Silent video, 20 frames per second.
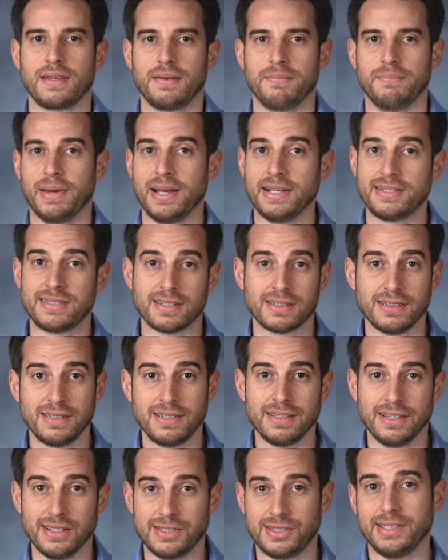
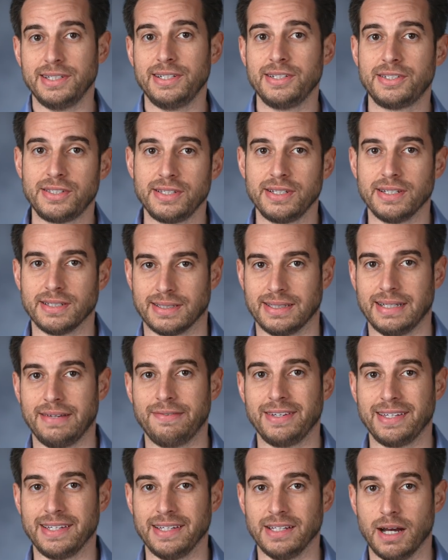Basically, the CDC is
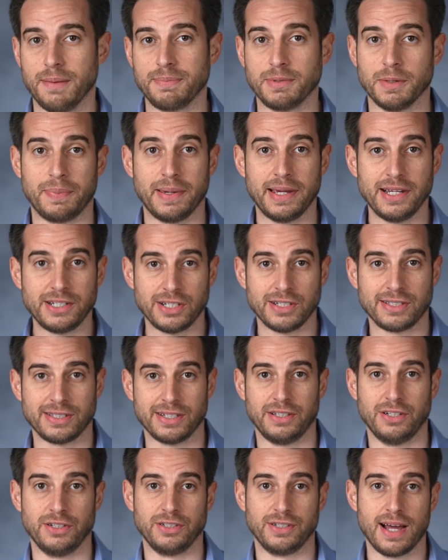leaving it up to patients
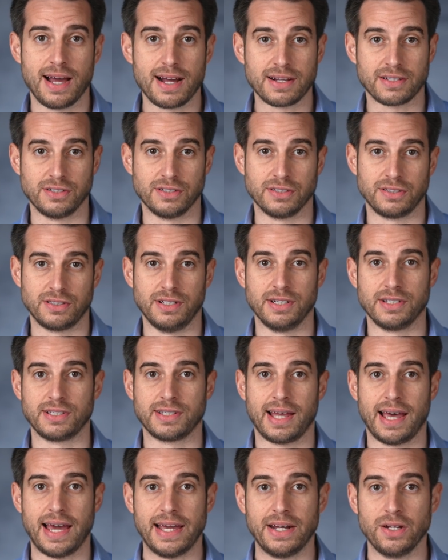and their doctors to
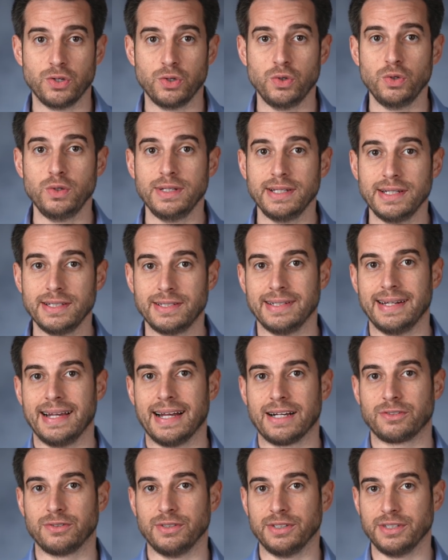decide who needs an
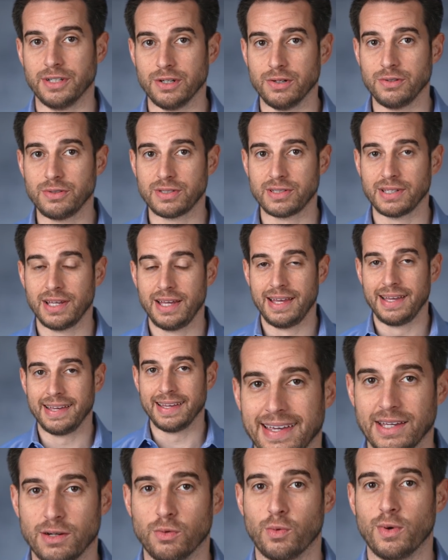extra dose
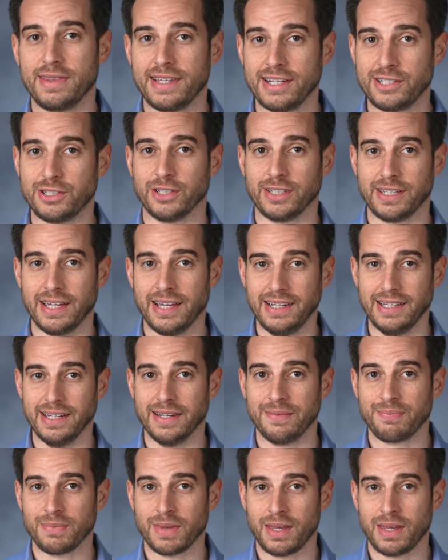and when they should get it.